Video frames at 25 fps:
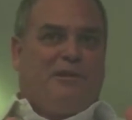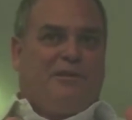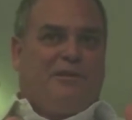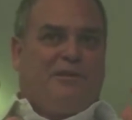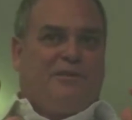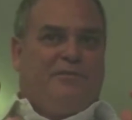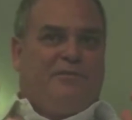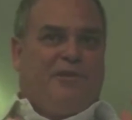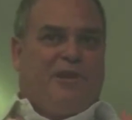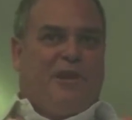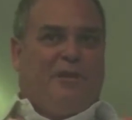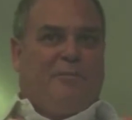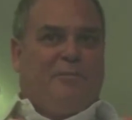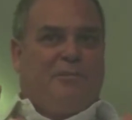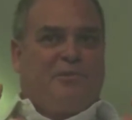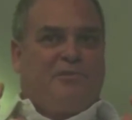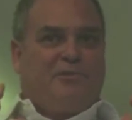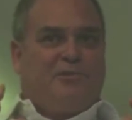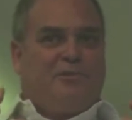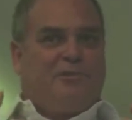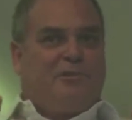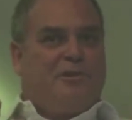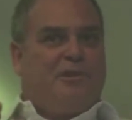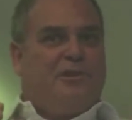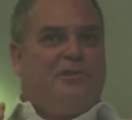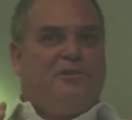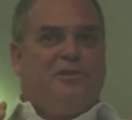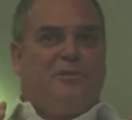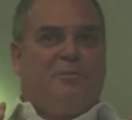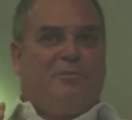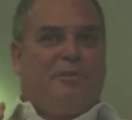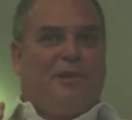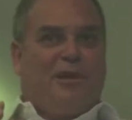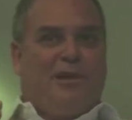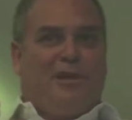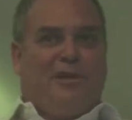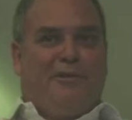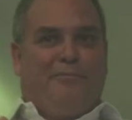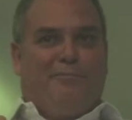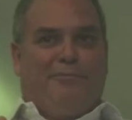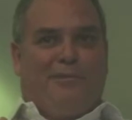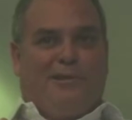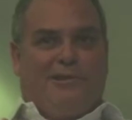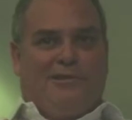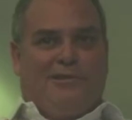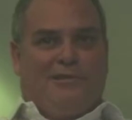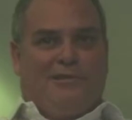develop a strategic plan and budget.